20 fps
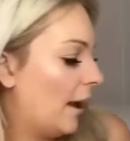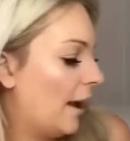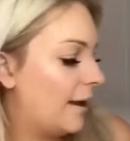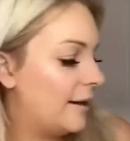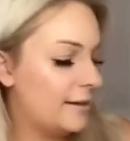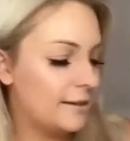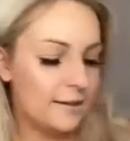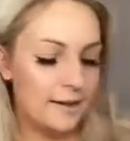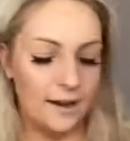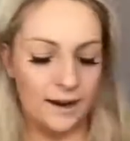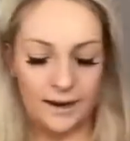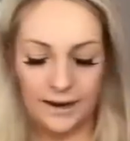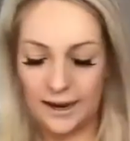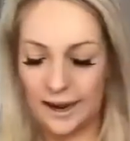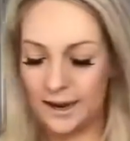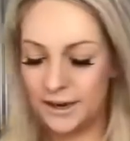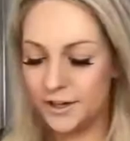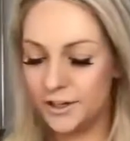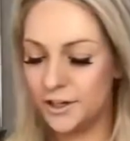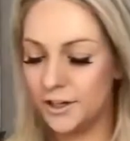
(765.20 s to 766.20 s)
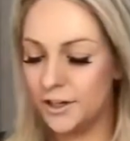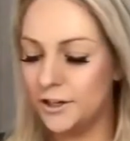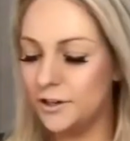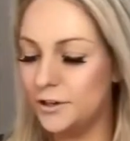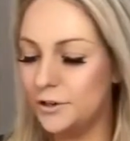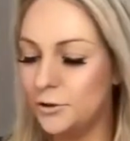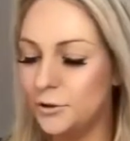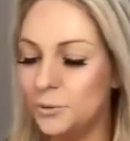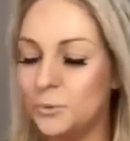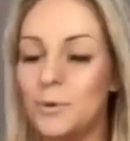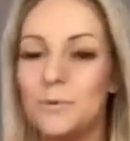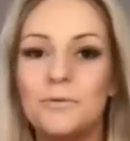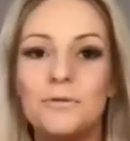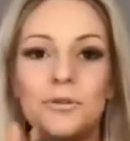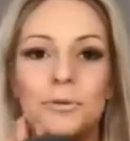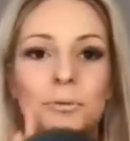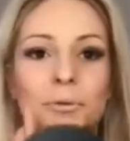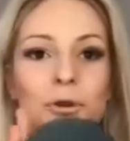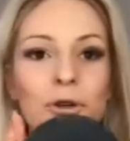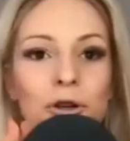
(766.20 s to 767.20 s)
And I actually use one
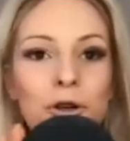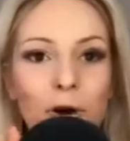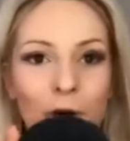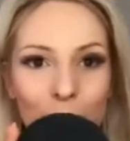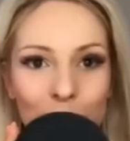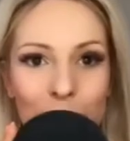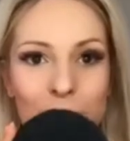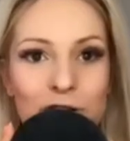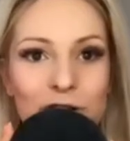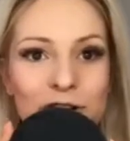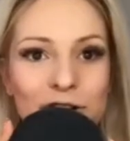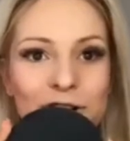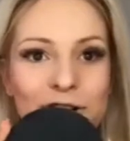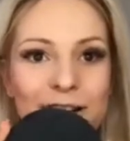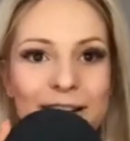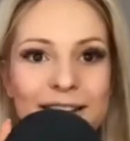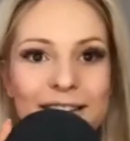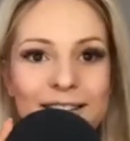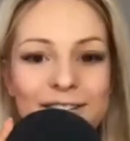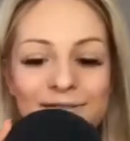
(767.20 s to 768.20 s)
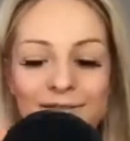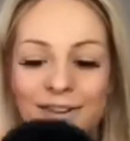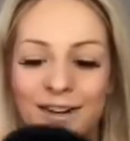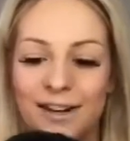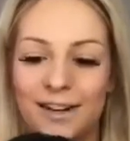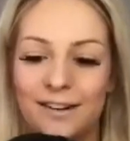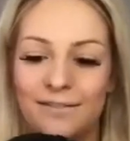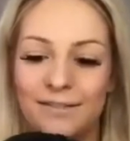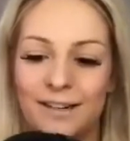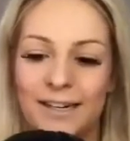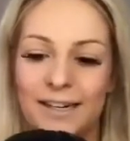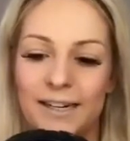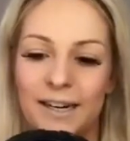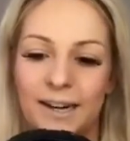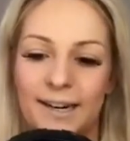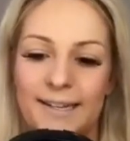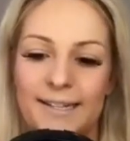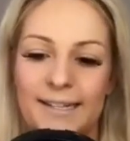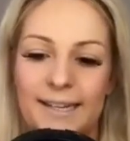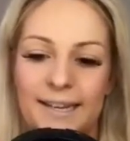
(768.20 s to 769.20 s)
from Gosh. It's really, really
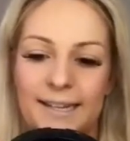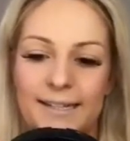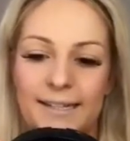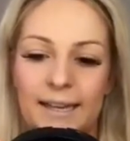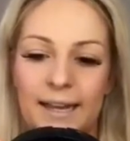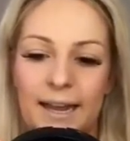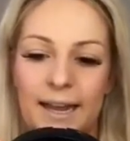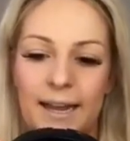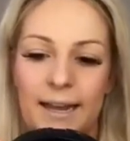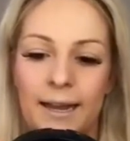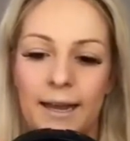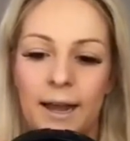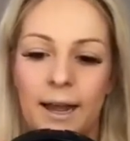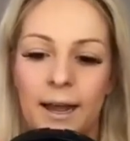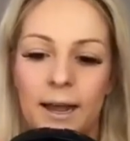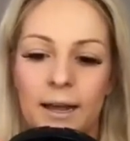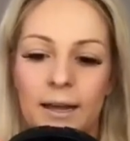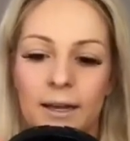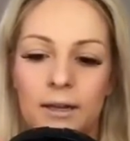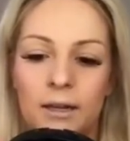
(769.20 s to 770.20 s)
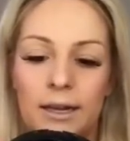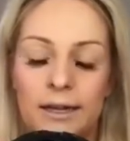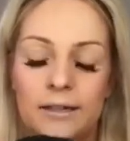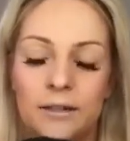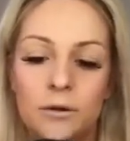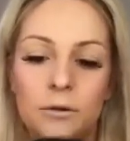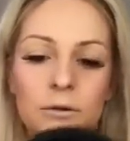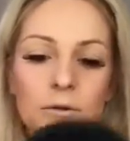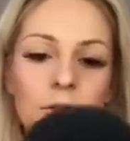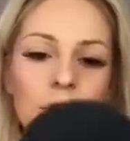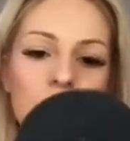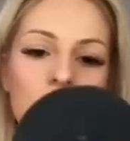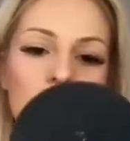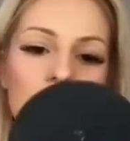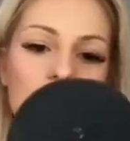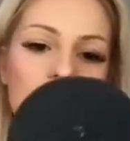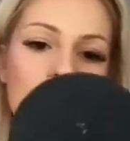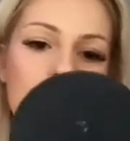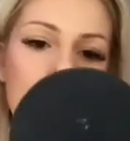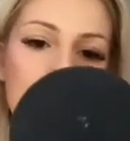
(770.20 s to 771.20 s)
nice. It's called the
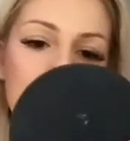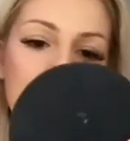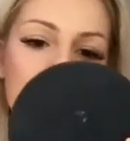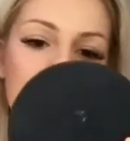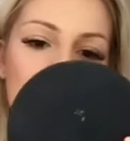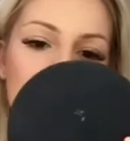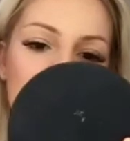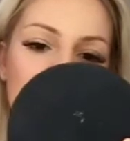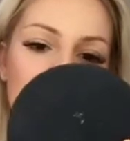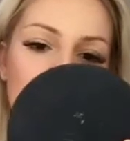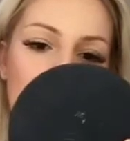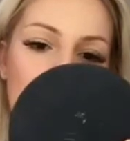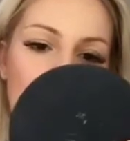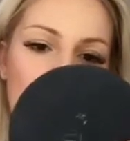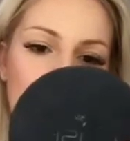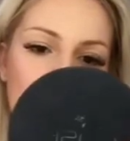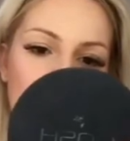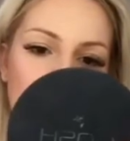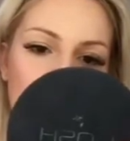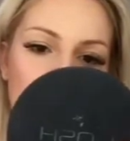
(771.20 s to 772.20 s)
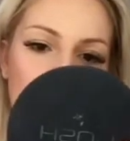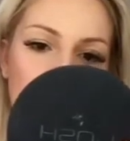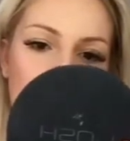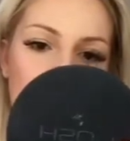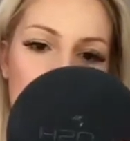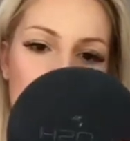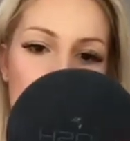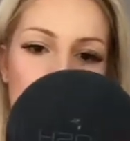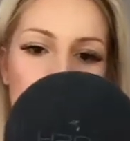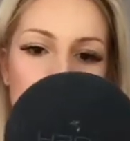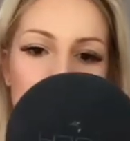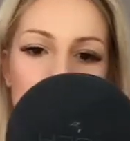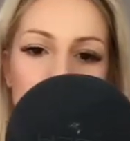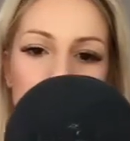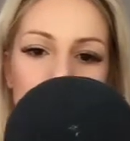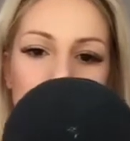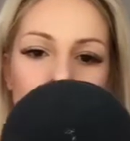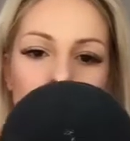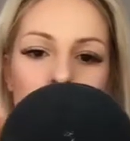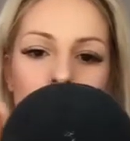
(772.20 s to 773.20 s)
Giant Sun Powder, and
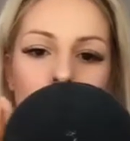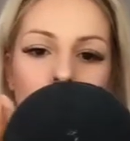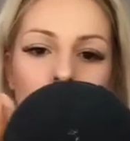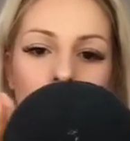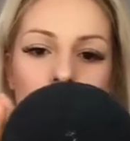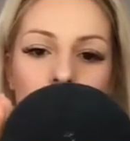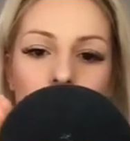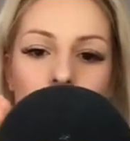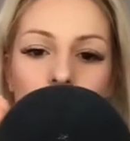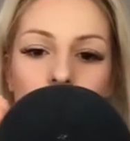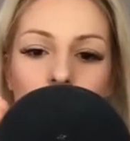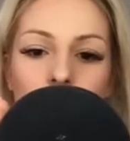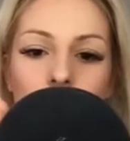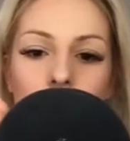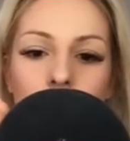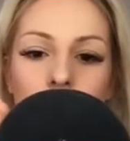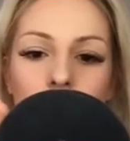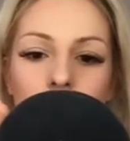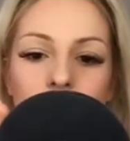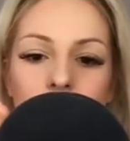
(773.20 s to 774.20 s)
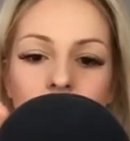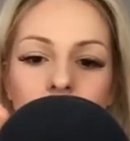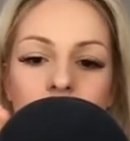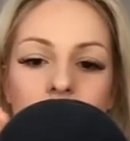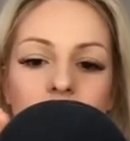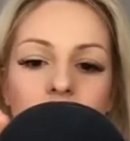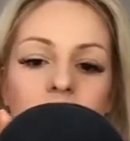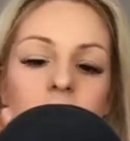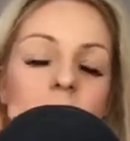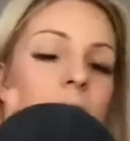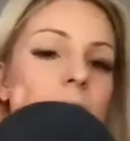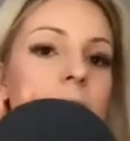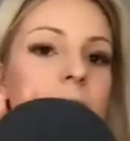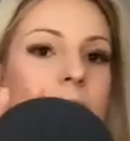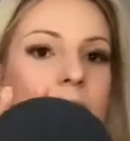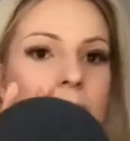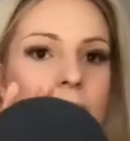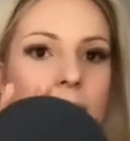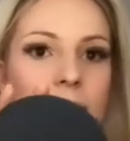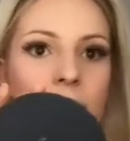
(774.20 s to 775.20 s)
it's called
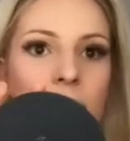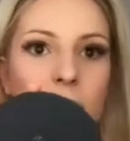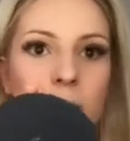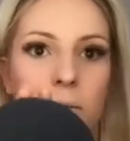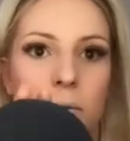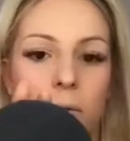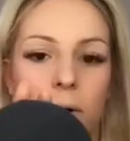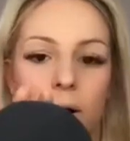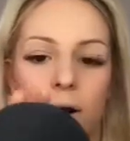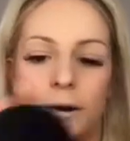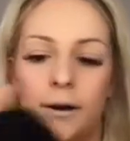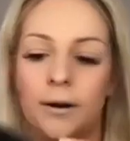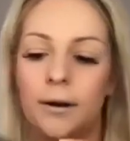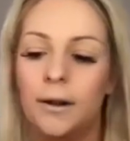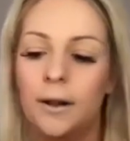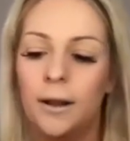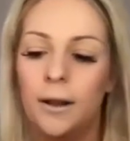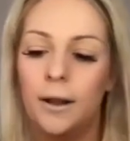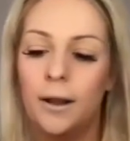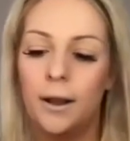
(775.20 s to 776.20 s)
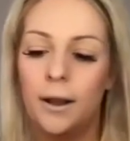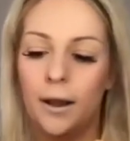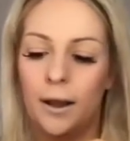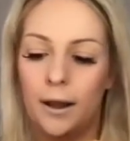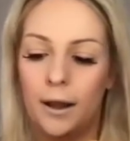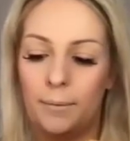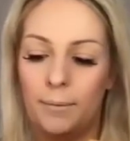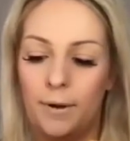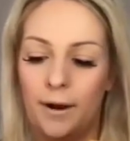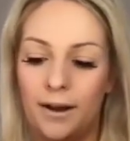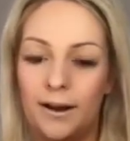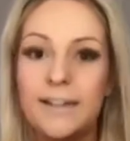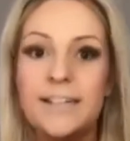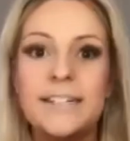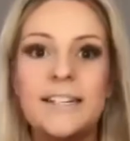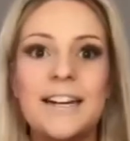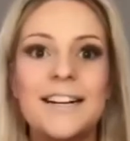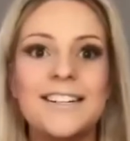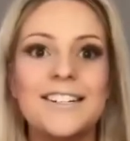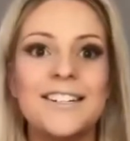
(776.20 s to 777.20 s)
001. I
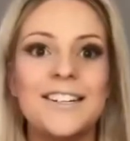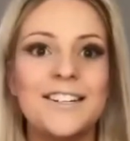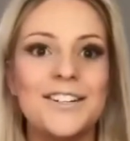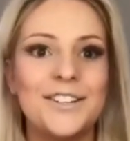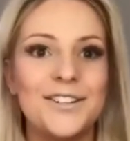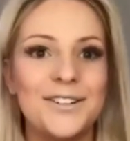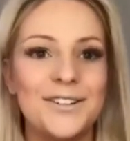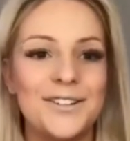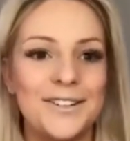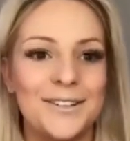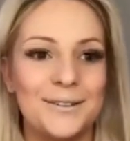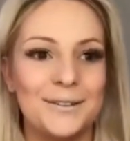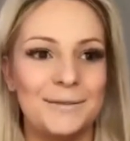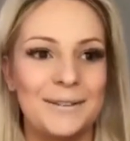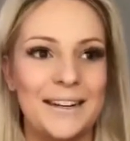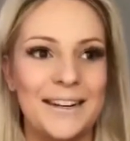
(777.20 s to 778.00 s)
didn't actually choose this one.